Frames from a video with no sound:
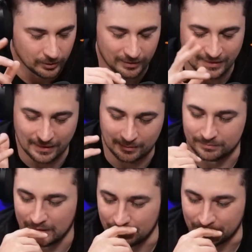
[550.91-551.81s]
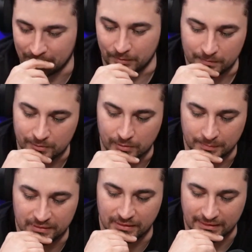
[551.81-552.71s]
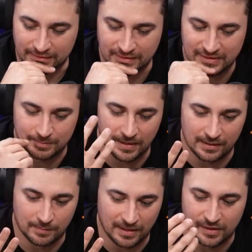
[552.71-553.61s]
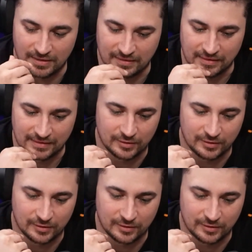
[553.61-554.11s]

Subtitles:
Not that I'm gonna review it, but this is my thoughts on this.